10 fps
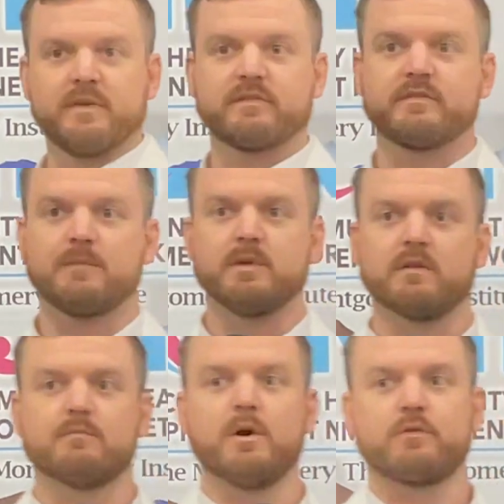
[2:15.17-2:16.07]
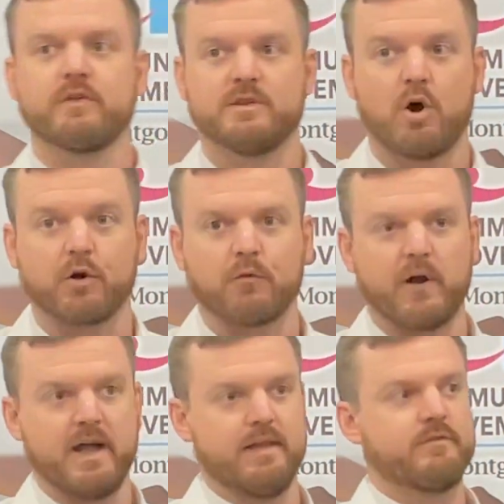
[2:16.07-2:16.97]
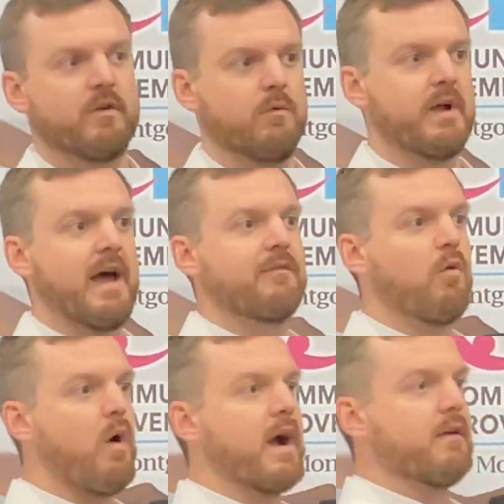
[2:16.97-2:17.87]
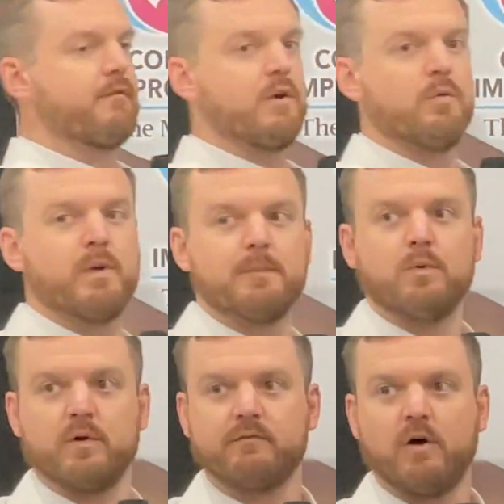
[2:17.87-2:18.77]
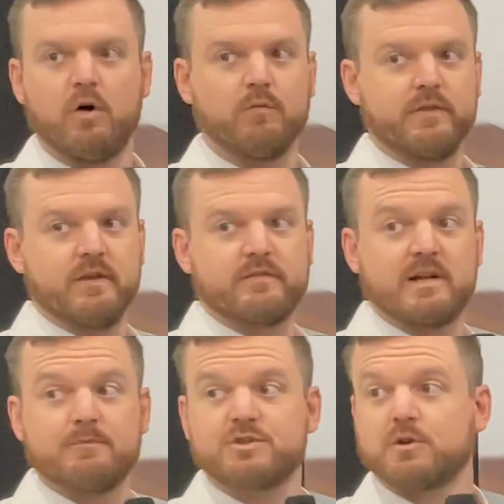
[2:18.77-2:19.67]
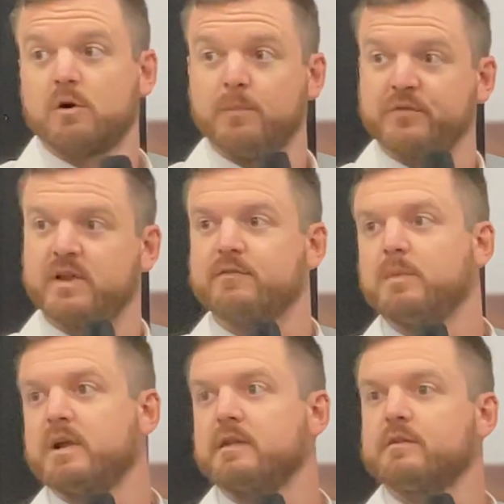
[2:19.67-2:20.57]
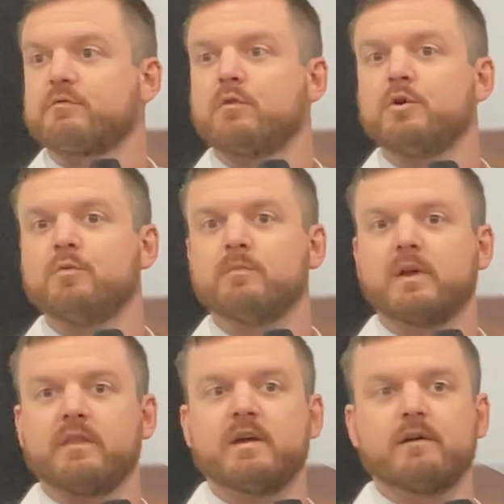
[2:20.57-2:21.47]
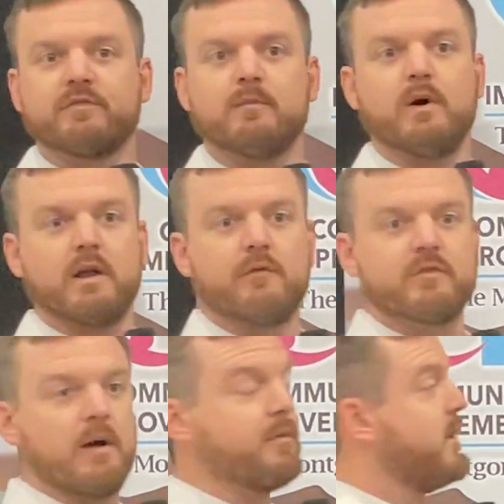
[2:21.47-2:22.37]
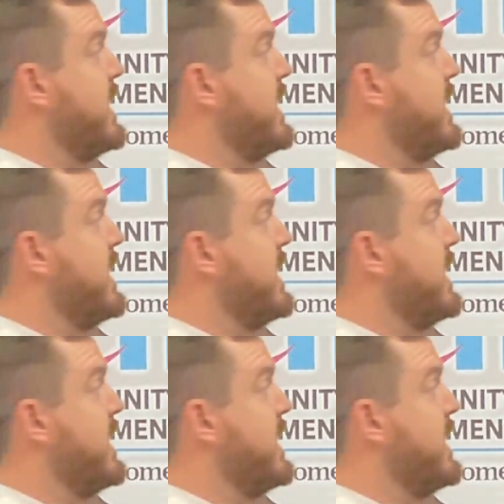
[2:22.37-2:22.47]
Mississippi is mostly dark red. So we have quite a few people involved with this. And I'm sure almost everybody in this room can think of somebody off the top of their